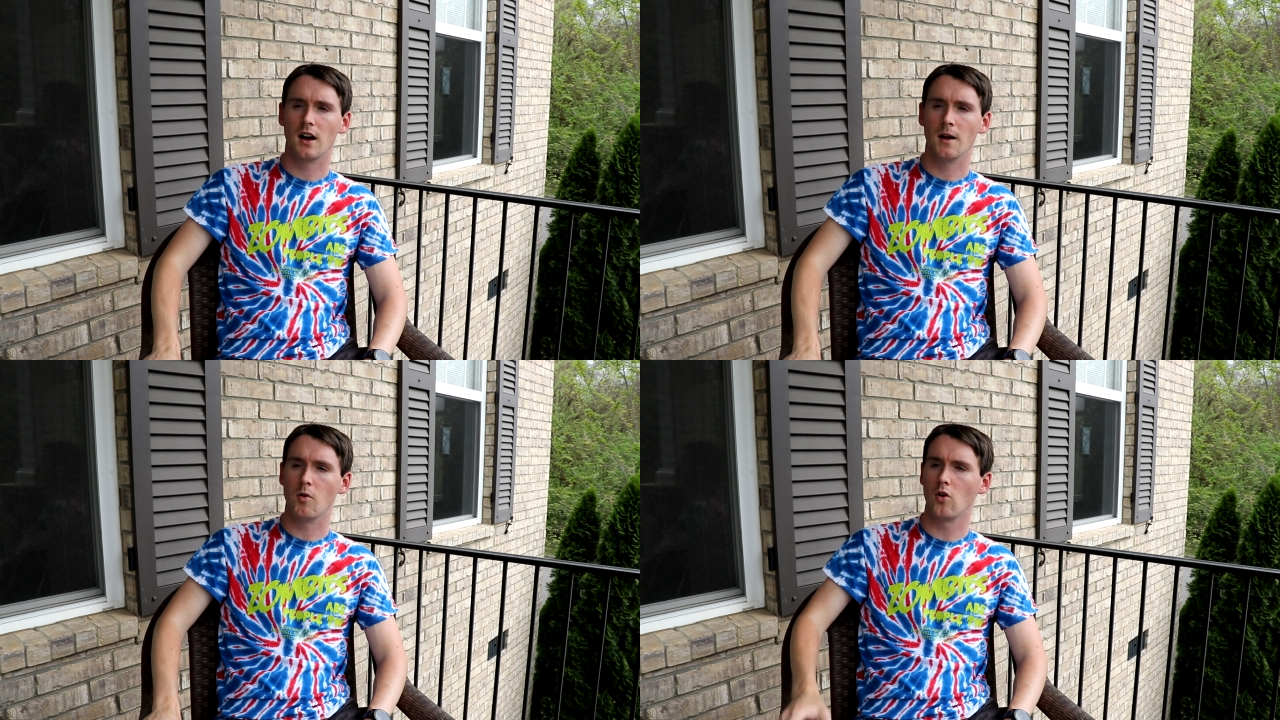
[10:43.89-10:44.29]

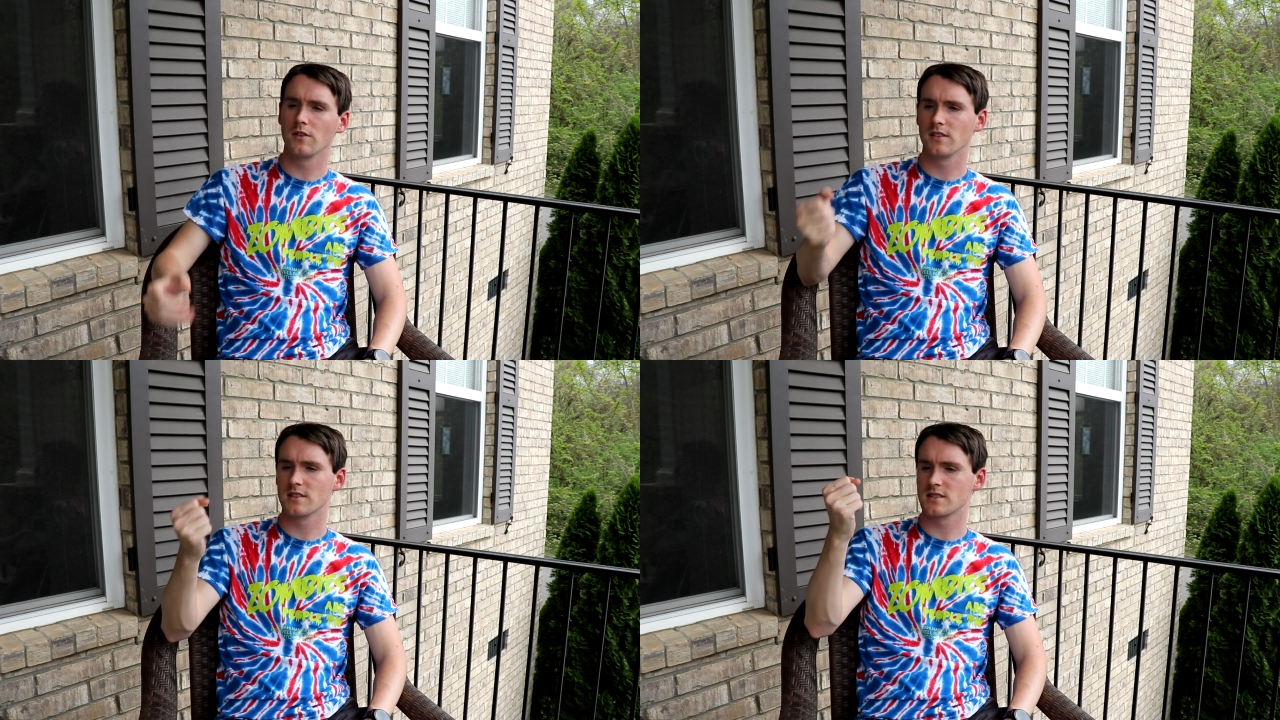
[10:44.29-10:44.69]
I'm
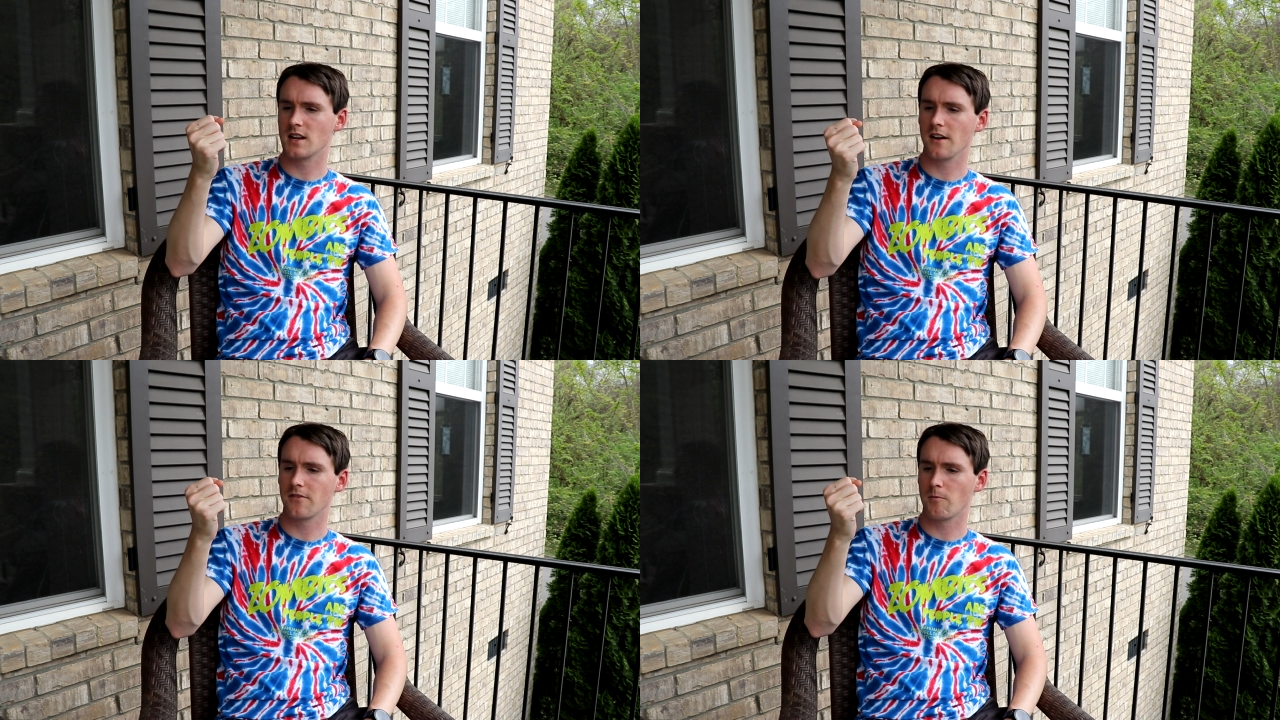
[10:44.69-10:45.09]
holding this
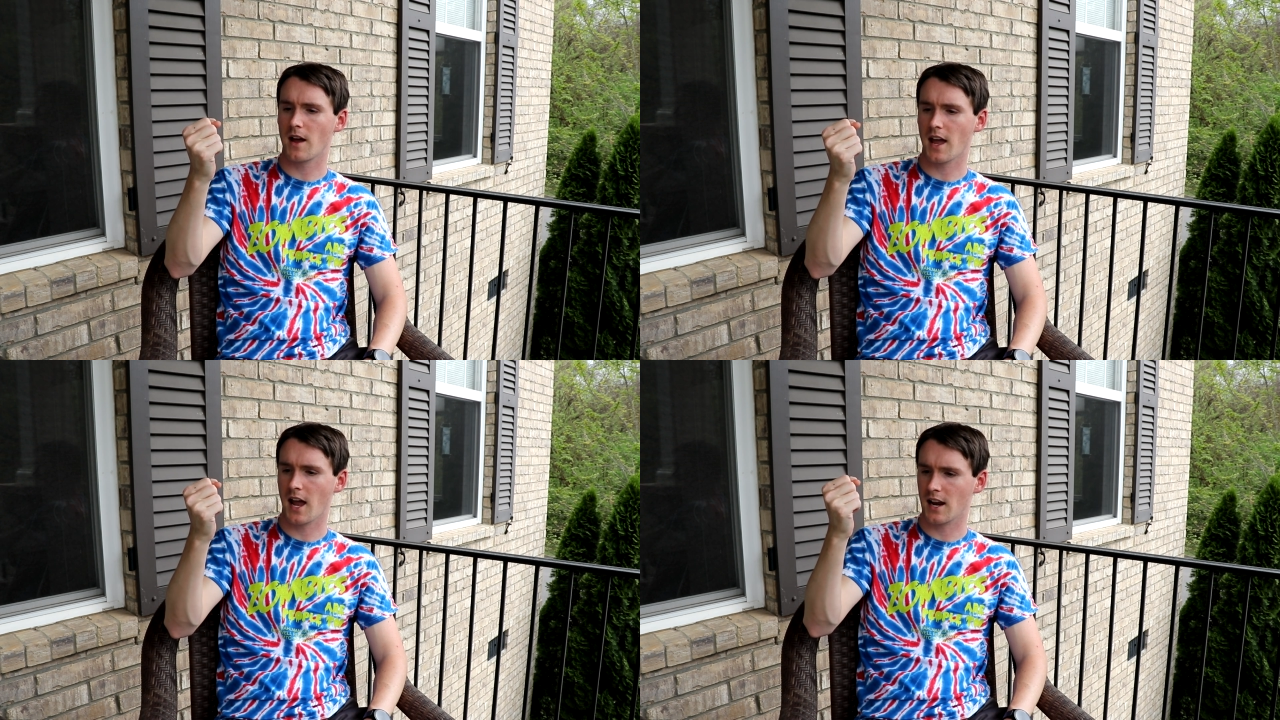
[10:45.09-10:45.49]
knife in
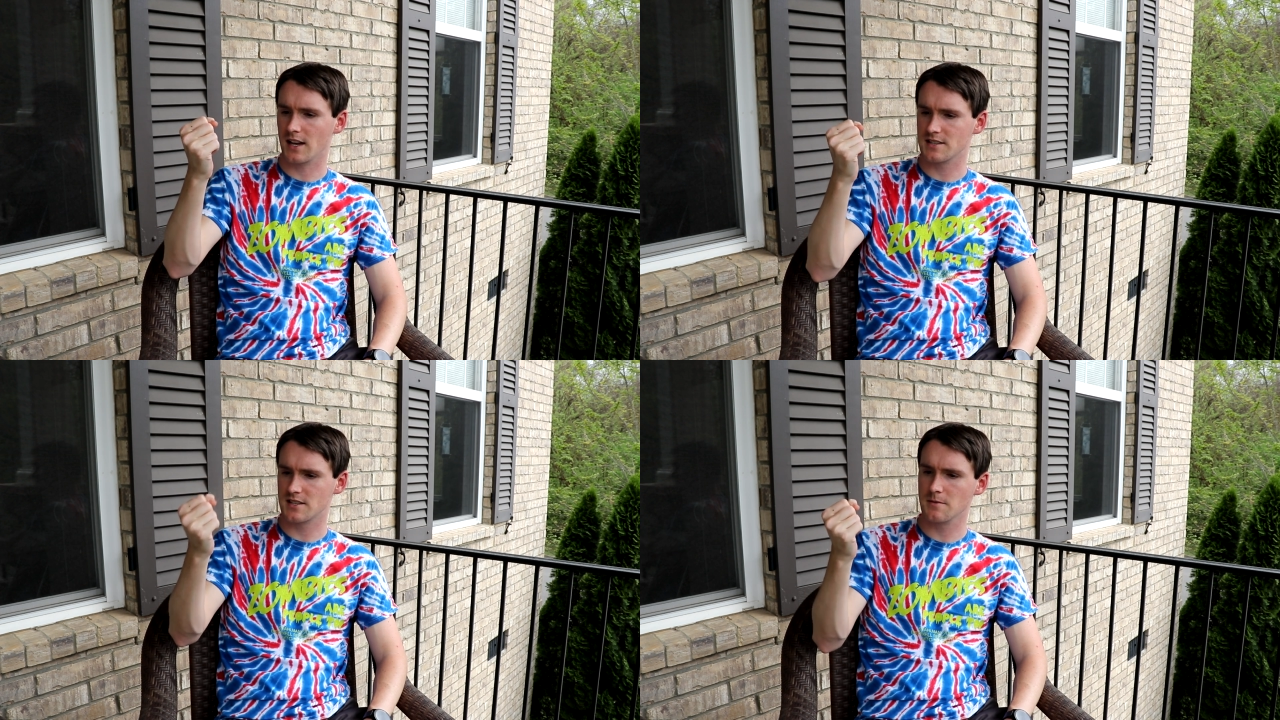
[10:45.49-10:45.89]
my hand,
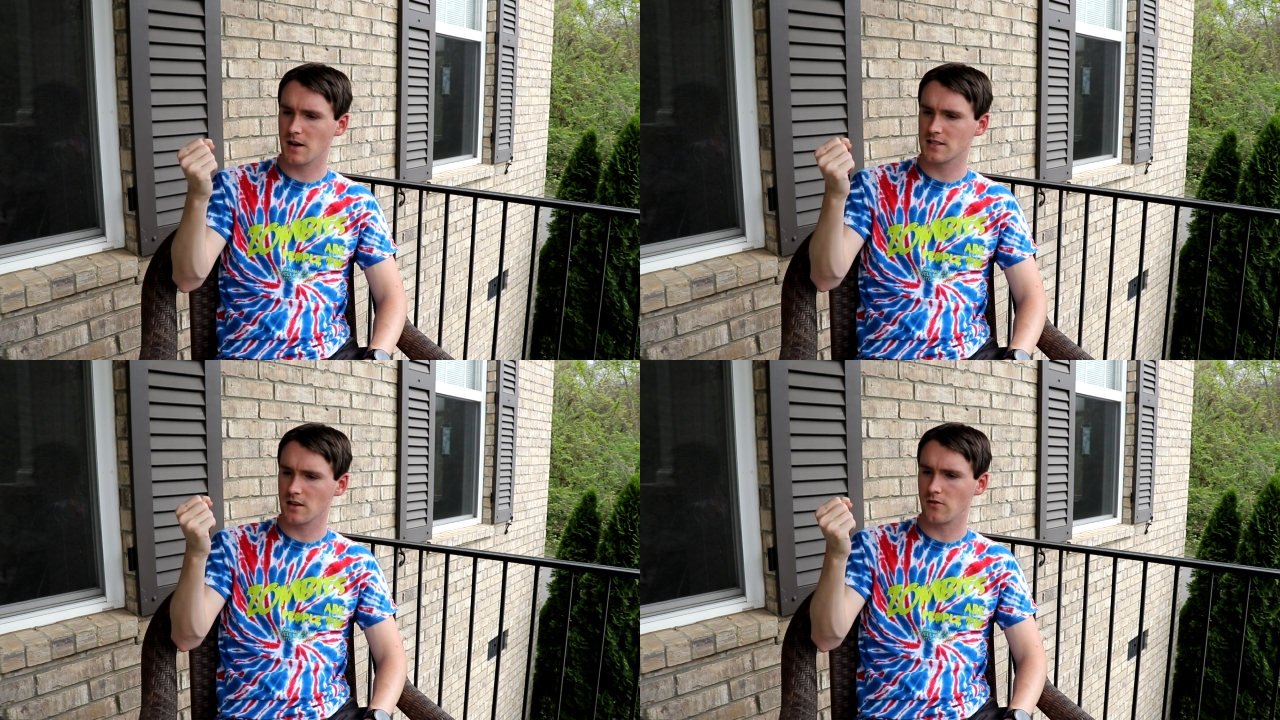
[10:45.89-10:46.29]
I see
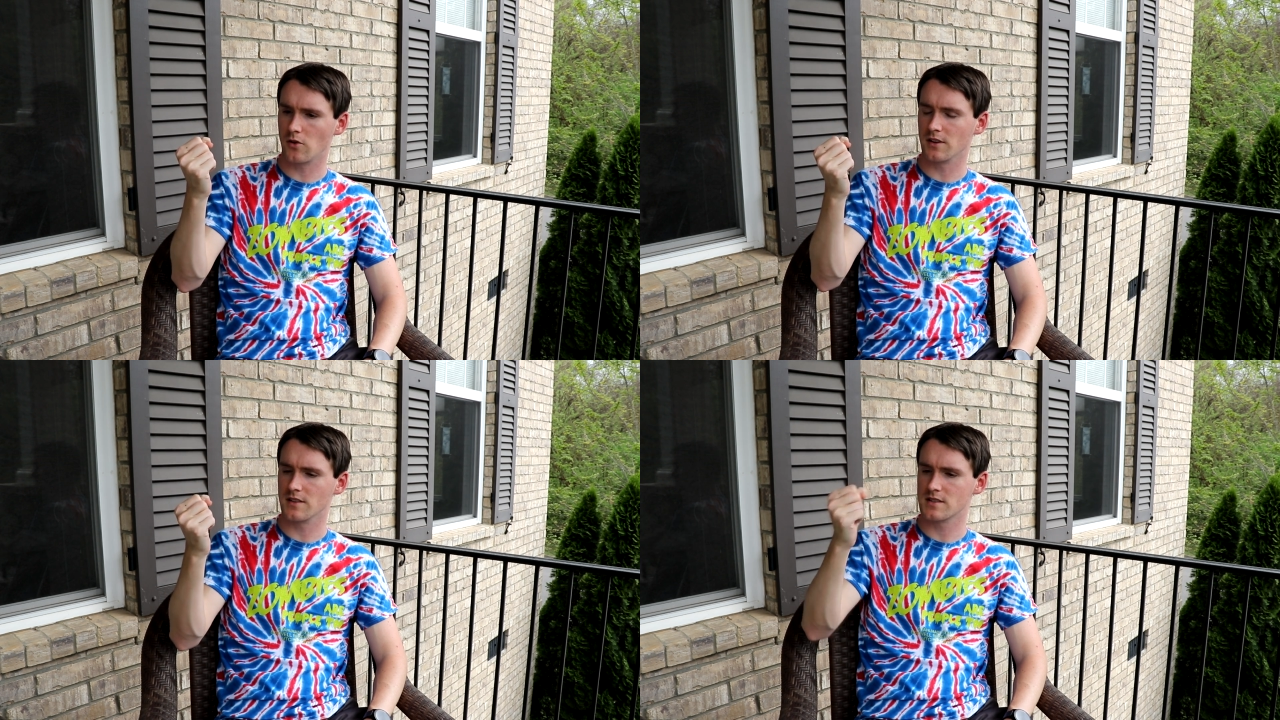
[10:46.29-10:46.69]
myself
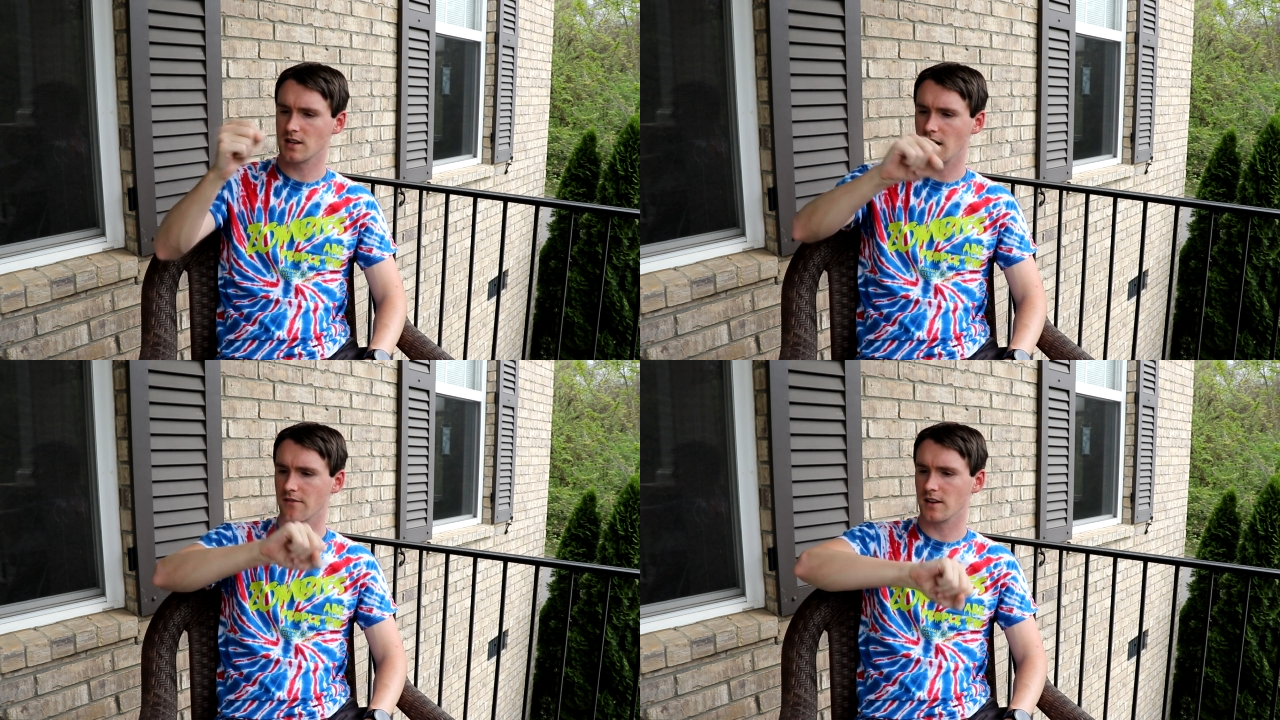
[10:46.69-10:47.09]
holding this
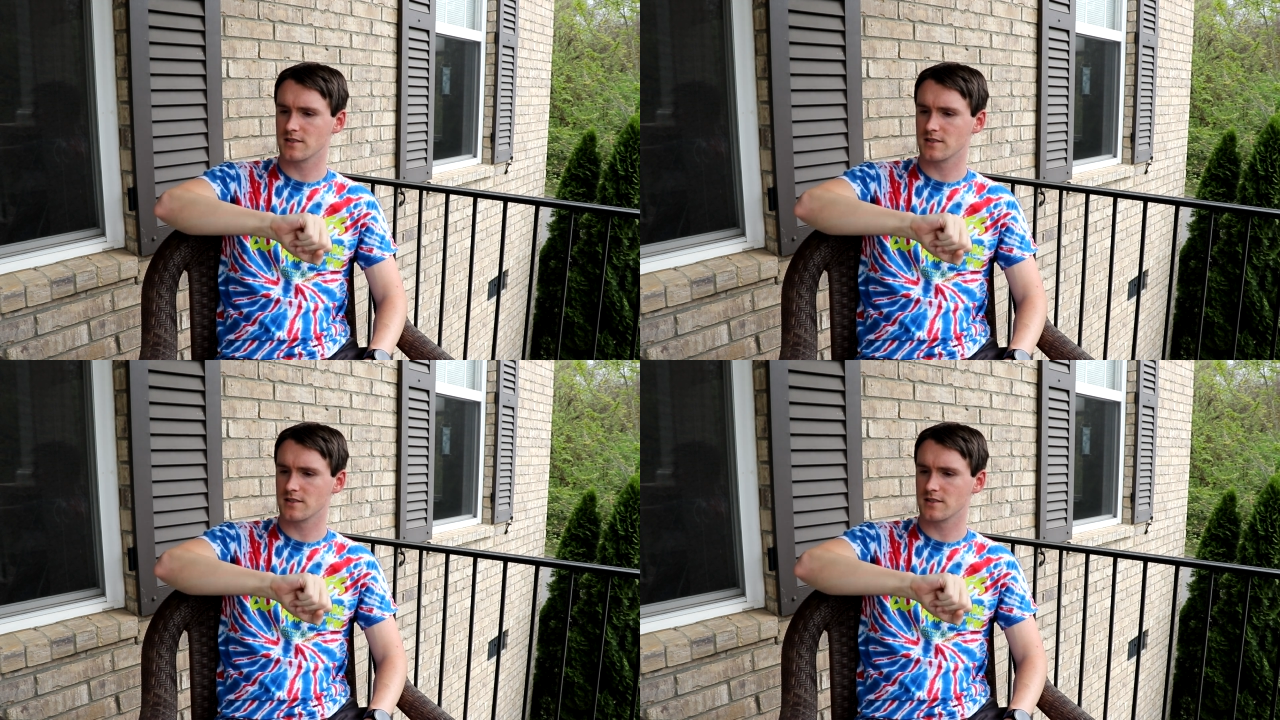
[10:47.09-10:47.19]
knife,